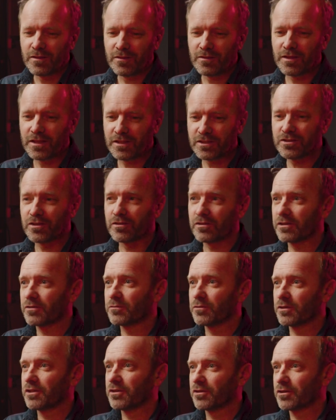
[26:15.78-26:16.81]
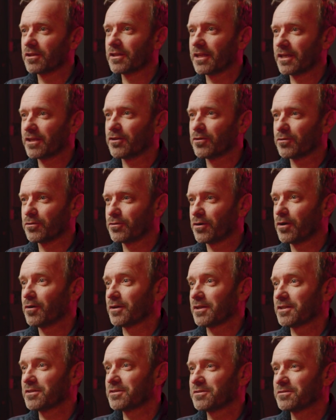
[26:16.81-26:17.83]
they started really looking like your
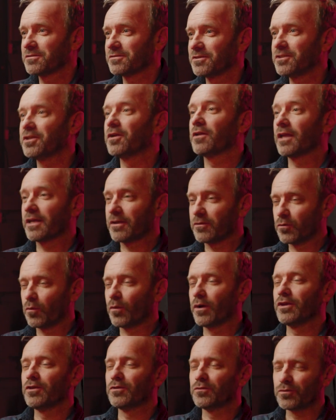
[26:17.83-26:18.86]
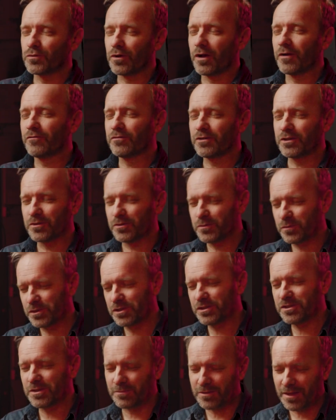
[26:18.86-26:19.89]
drawings, like the way you draw figures, which
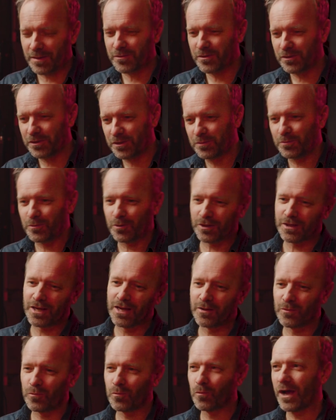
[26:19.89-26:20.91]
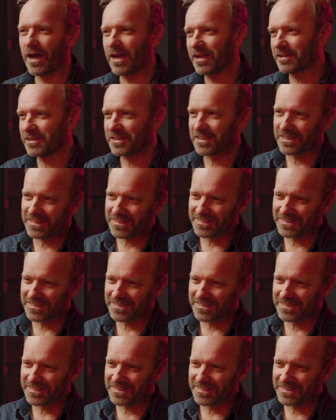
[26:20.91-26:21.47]
is sometimes a little more kind of wily